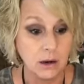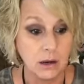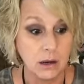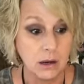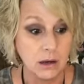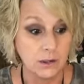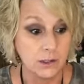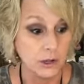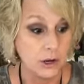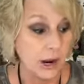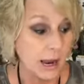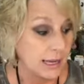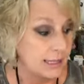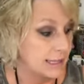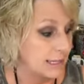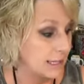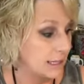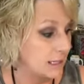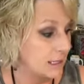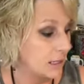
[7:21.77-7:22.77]
uh, your
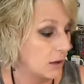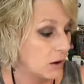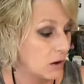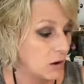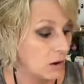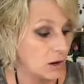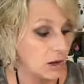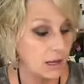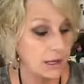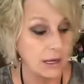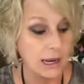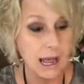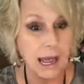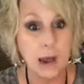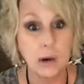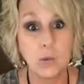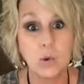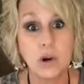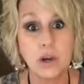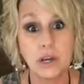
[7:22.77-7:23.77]
ideas on
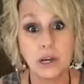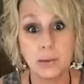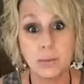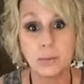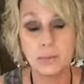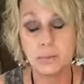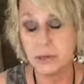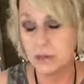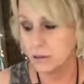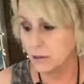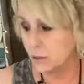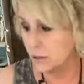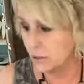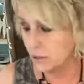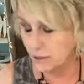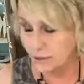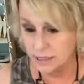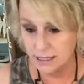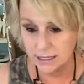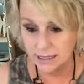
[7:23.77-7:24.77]
how we're going to build
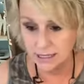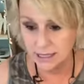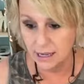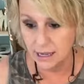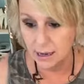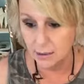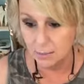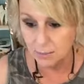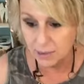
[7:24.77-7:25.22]
this up.